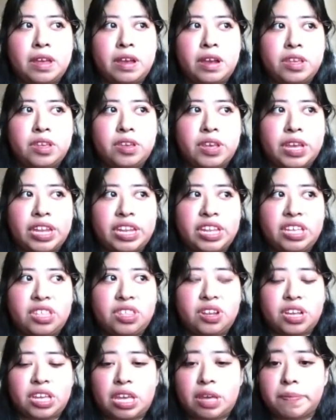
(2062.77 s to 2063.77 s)
you can either
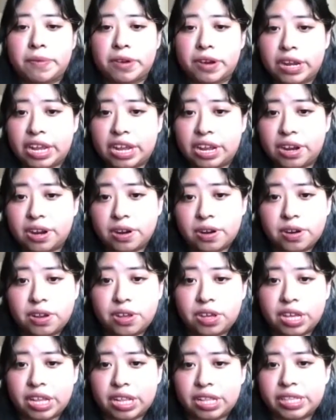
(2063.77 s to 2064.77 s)
keep her here or you
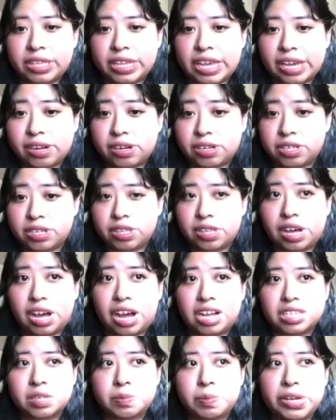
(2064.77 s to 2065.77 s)
can take her to the
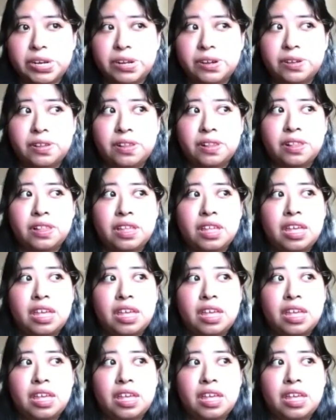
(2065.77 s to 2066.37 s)
hospital.